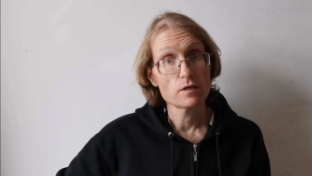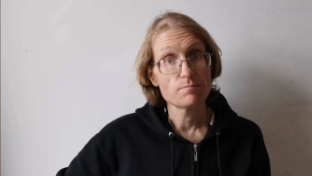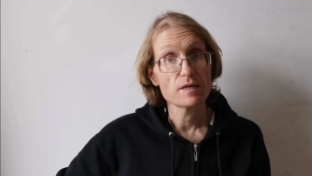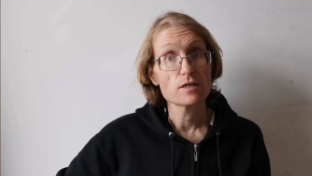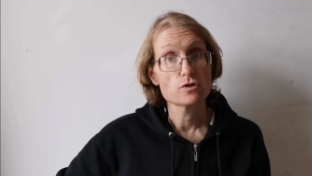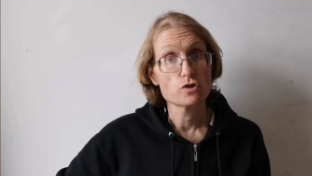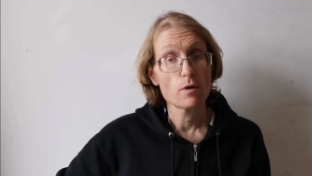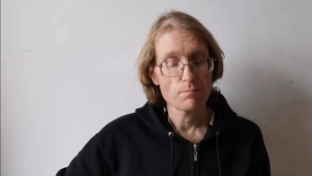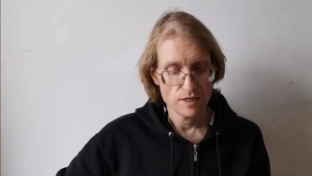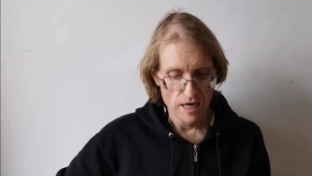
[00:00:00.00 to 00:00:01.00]
his biggest
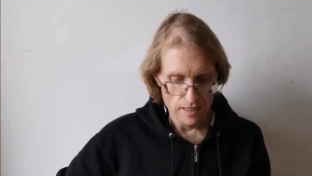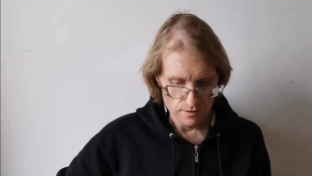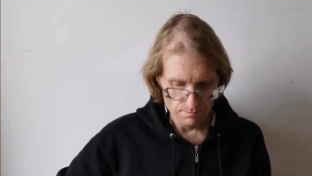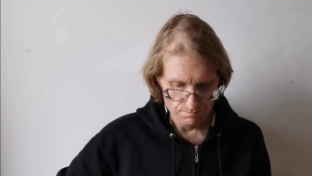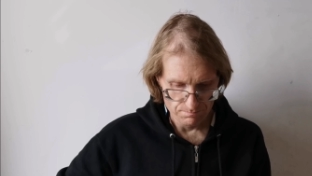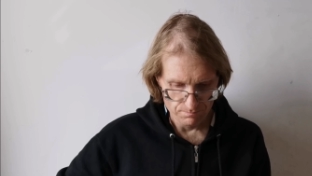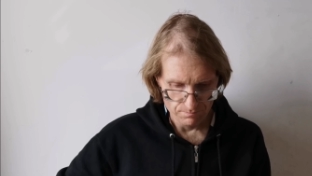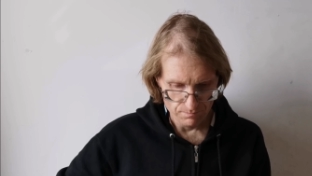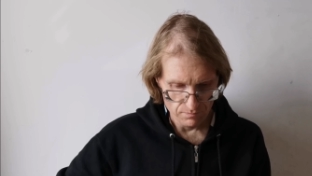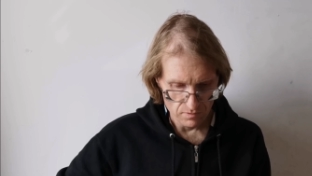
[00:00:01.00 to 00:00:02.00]
jump yet.
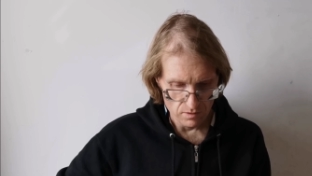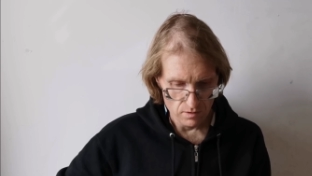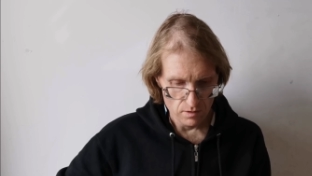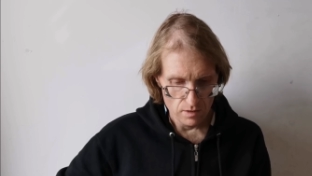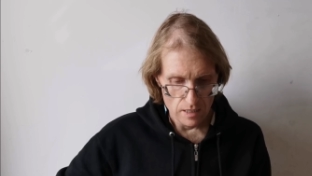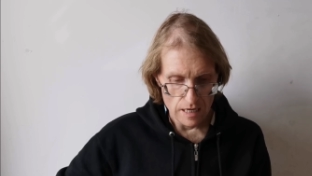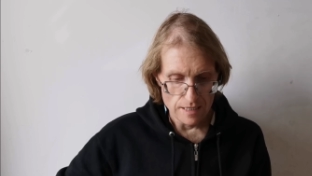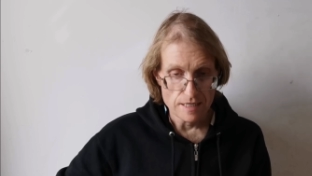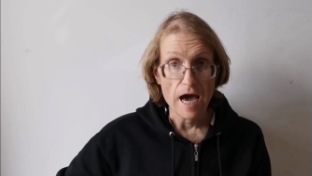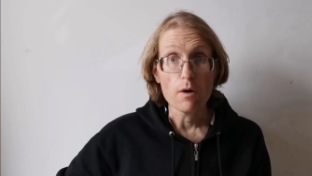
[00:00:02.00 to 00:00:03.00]

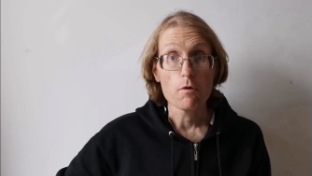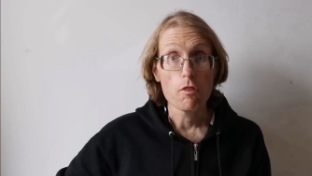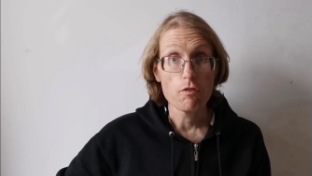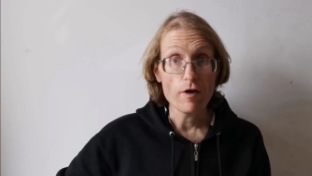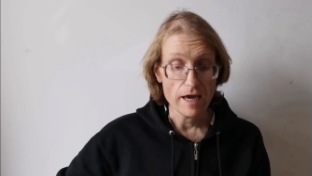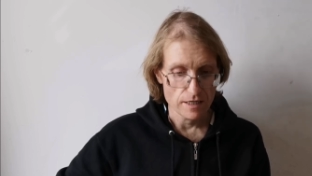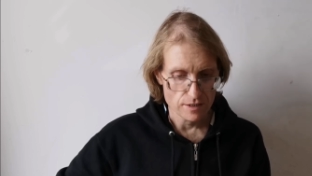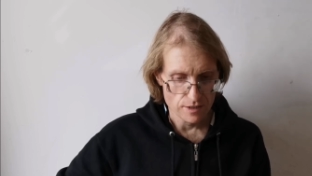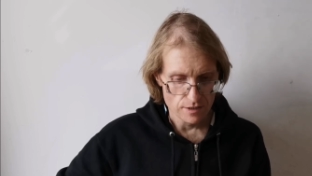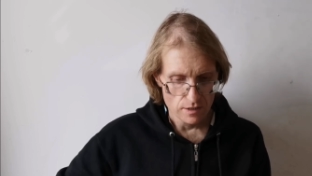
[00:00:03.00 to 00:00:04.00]
Now
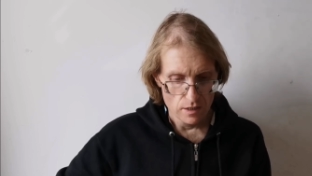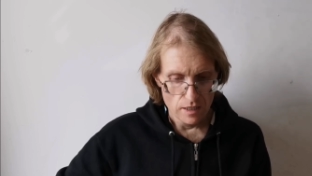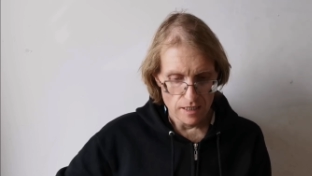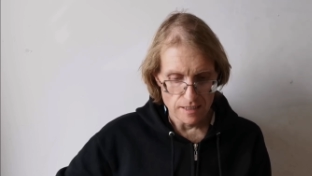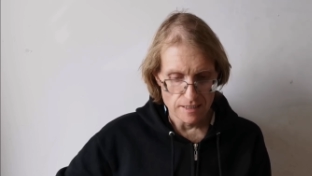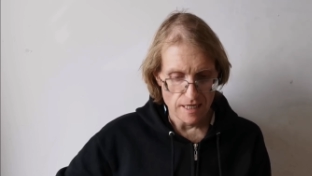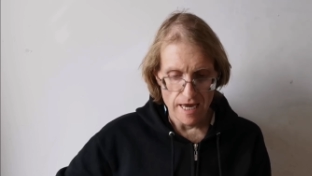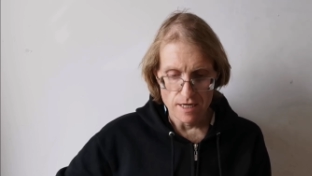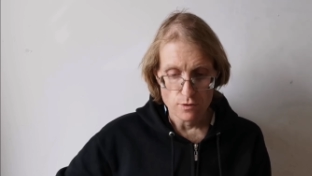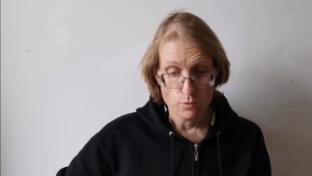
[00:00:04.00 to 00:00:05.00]
this, he
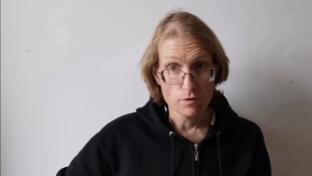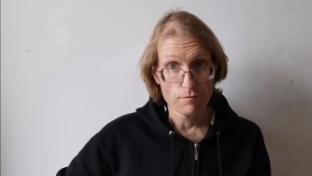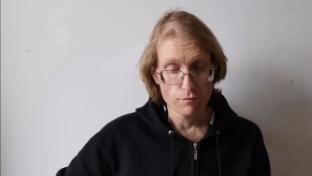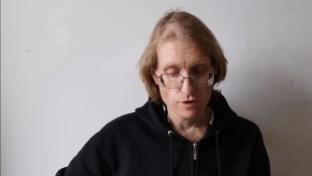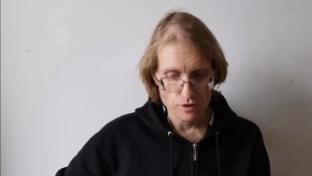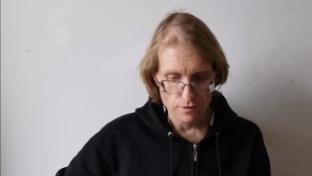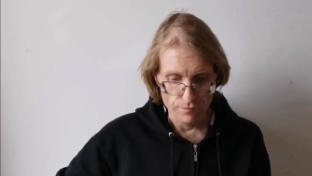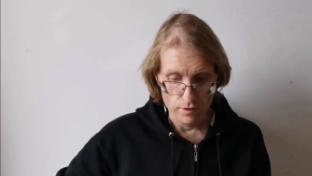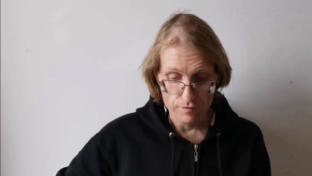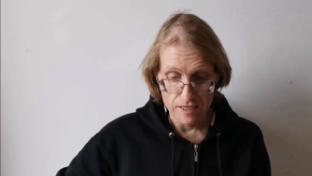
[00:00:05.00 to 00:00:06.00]
said with a voice
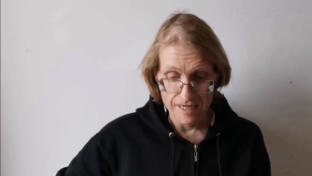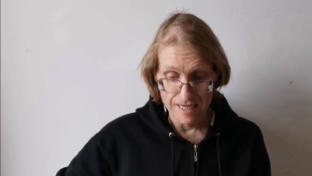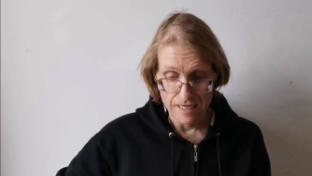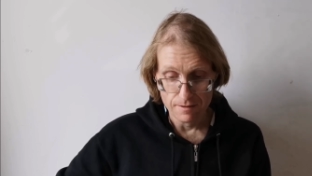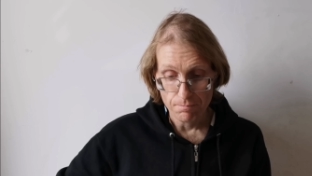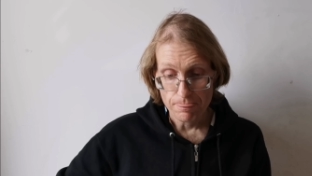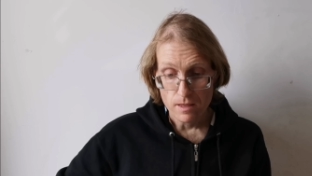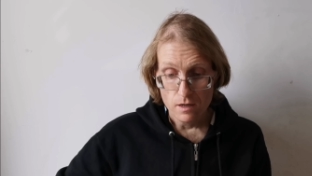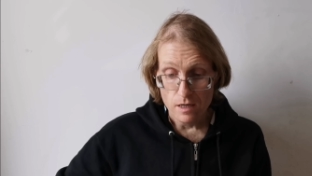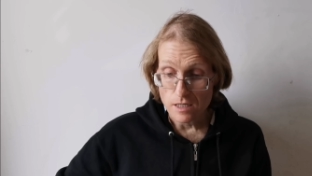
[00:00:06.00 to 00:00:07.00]
full of glee,
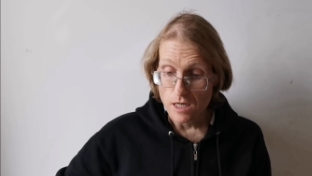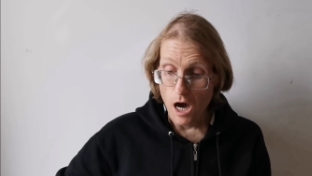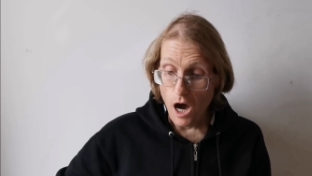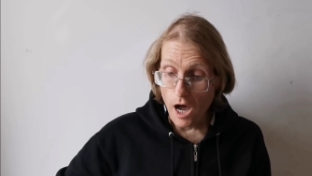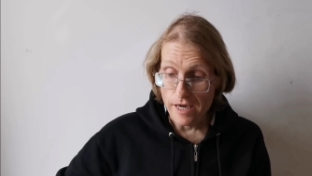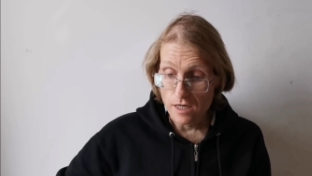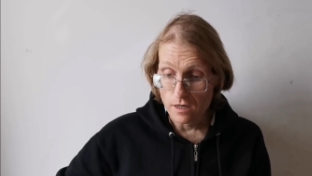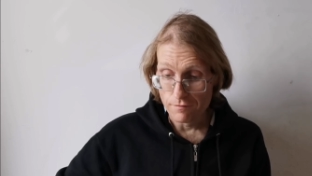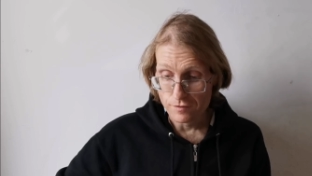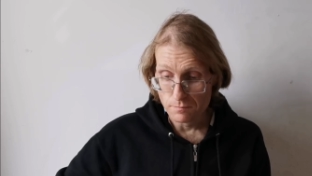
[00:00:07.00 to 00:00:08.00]
is high
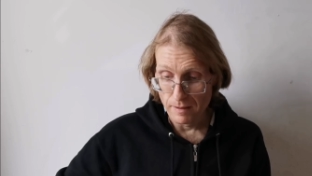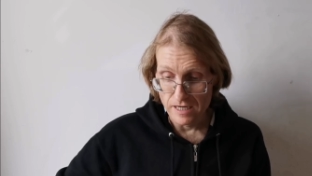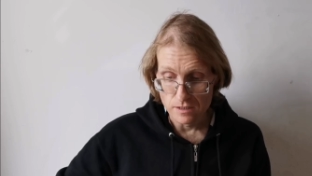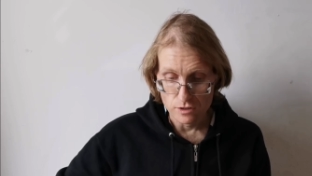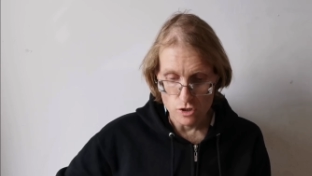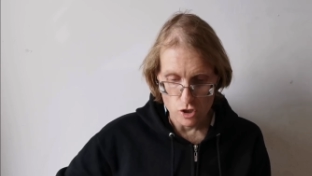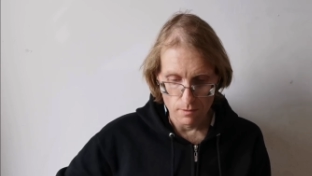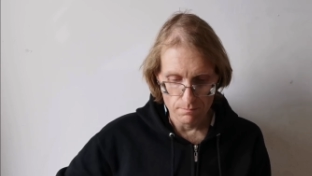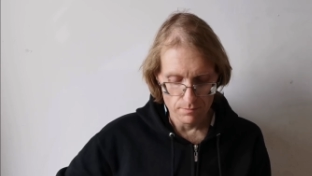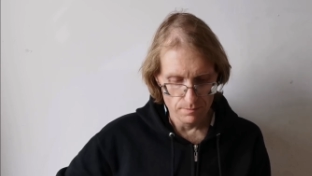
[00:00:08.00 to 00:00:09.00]
enough space to
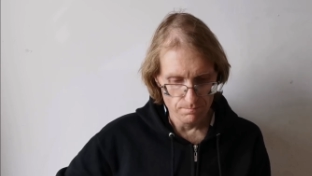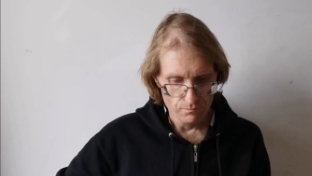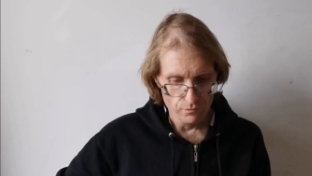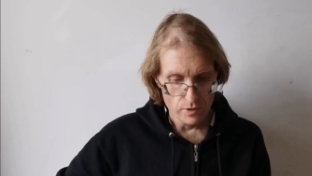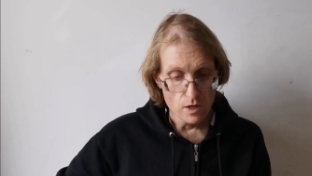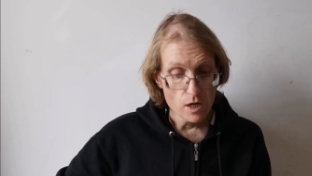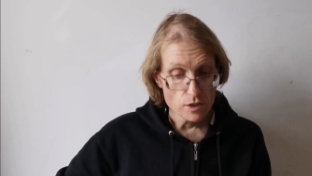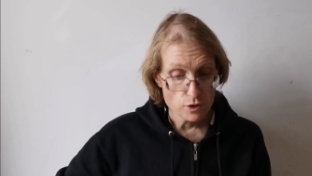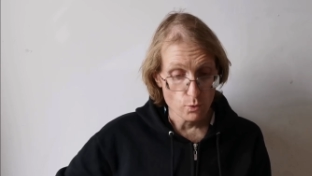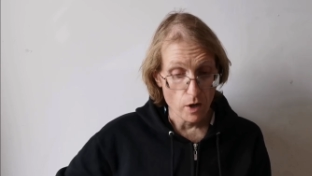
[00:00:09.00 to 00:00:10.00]
jump,
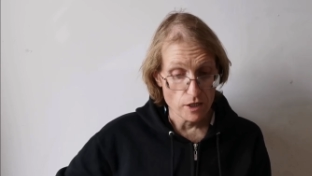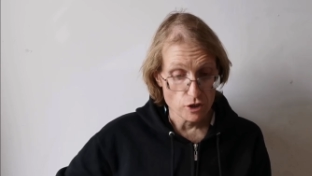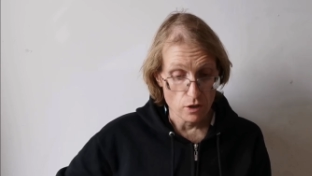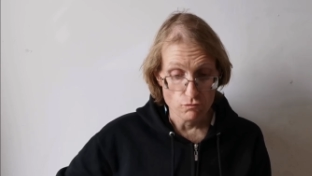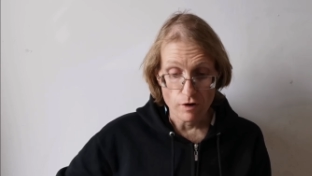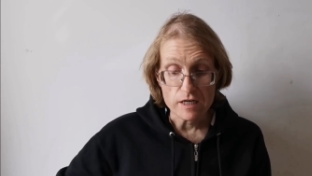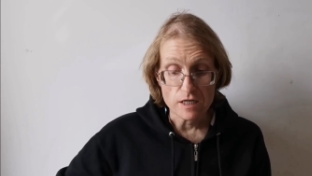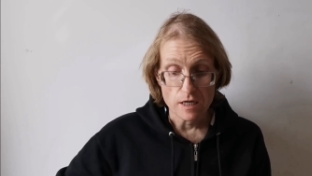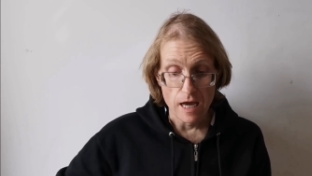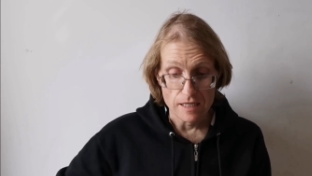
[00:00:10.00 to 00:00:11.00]
so I shall
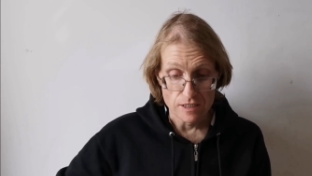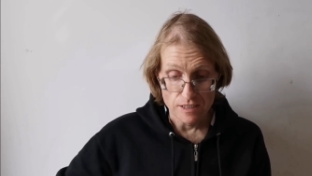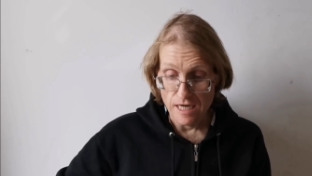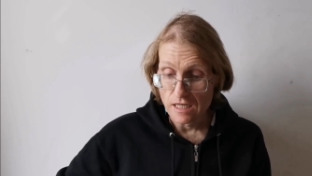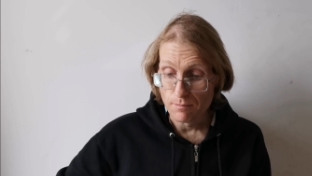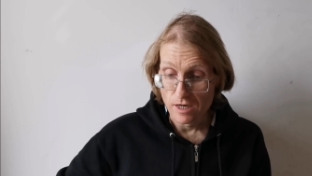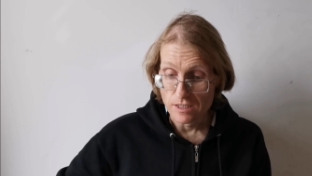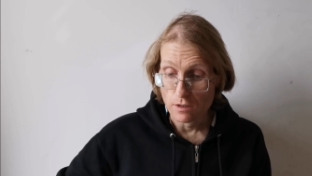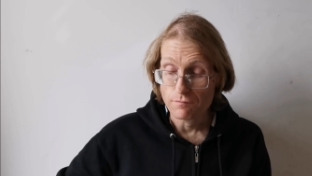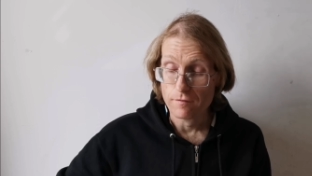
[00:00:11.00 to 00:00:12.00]
ready and steady
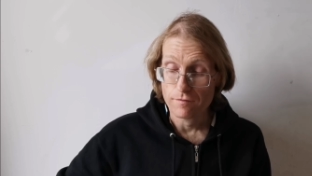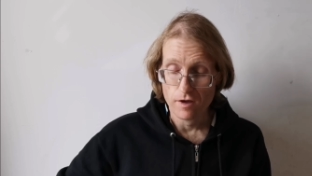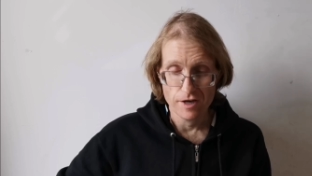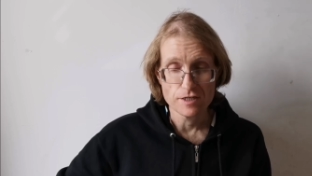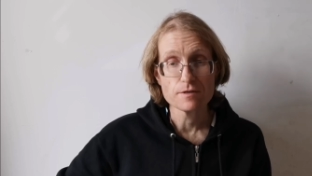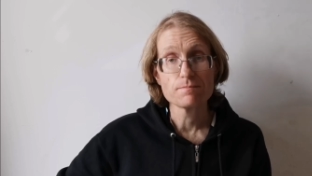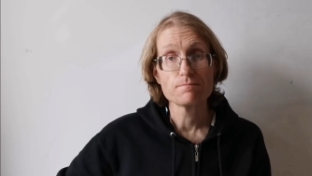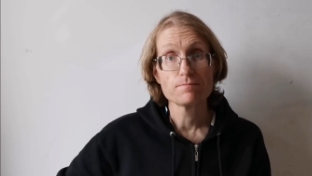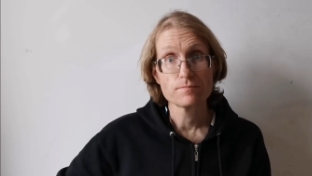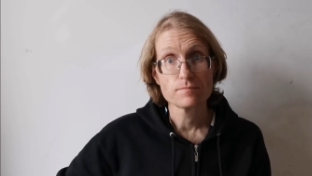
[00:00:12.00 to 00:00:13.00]
myself for flight.
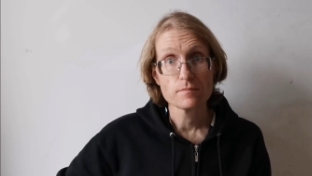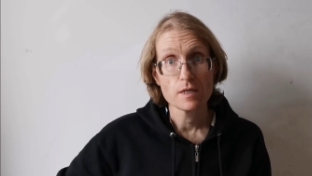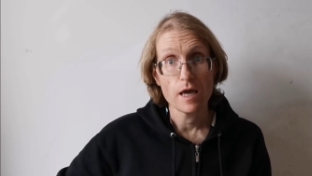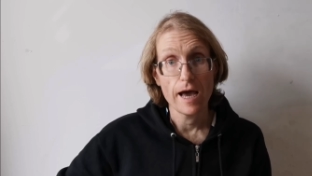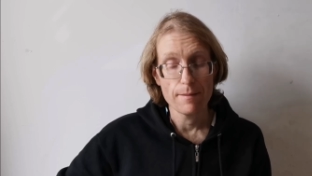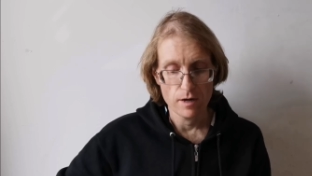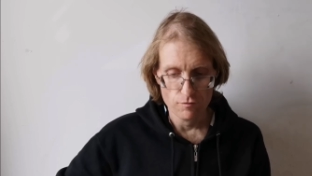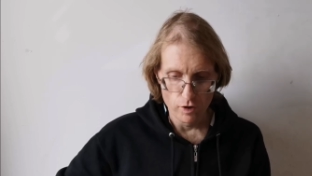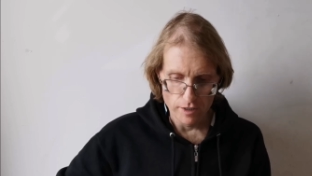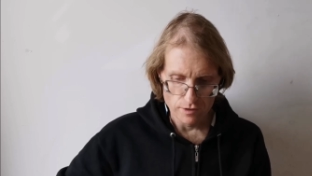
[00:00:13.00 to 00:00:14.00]
Am I
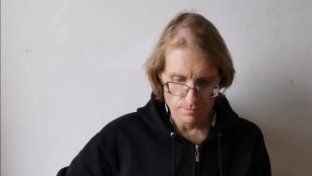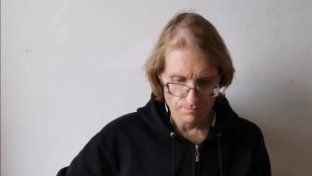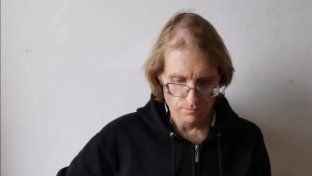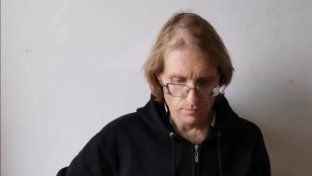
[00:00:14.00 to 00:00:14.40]
right?